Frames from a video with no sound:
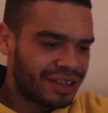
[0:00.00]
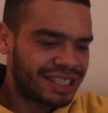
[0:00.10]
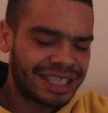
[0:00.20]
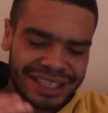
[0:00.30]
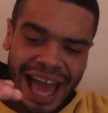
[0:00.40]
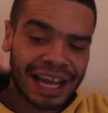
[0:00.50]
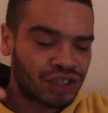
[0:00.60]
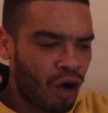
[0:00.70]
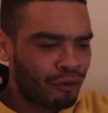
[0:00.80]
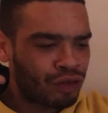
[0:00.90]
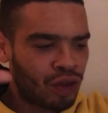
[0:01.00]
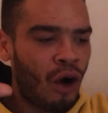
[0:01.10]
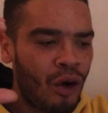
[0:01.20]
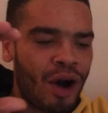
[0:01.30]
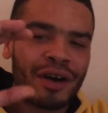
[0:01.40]
Stacks of
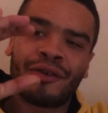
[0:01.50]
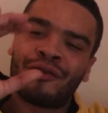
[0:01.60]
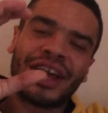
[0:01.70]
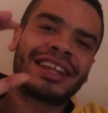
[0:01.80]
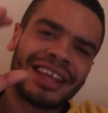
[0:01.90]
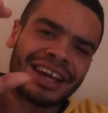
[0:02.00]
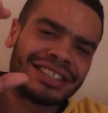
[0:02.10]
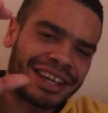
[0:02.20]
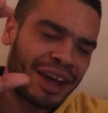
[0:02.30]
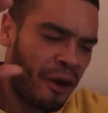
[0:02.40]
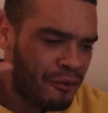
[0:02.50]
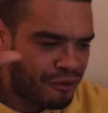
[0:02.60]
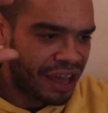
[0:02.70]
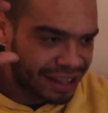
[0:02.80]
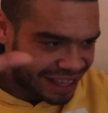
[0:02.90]
dough. Thick things, innit?
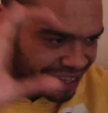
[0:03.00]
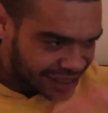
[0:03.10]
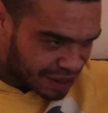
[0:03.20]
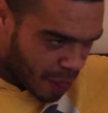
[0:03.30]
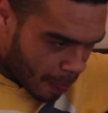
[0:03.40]
Thick things.